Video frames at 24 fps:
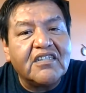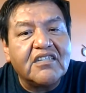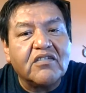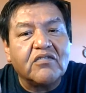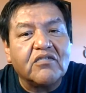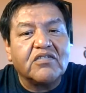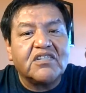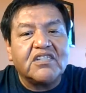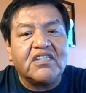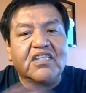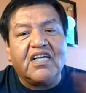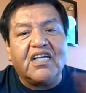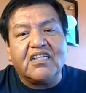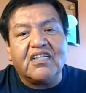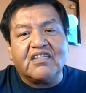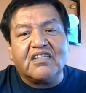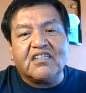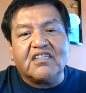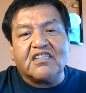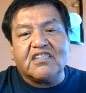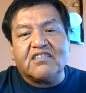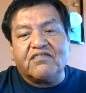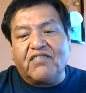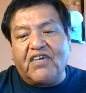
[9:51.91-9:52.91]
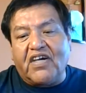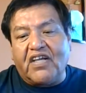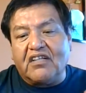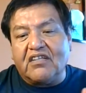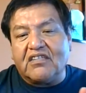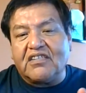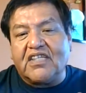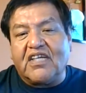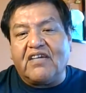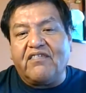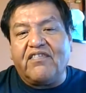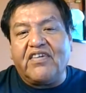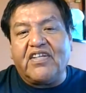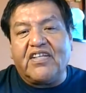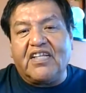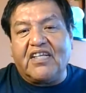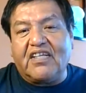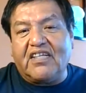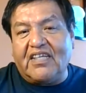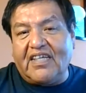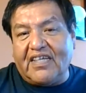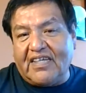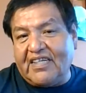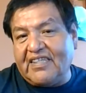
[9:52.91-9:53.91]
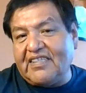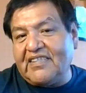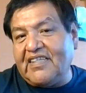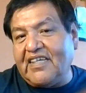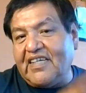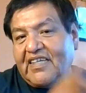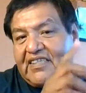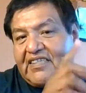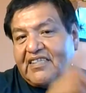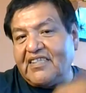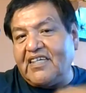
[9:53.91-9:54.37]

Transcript: So siant just follows everything, like I said,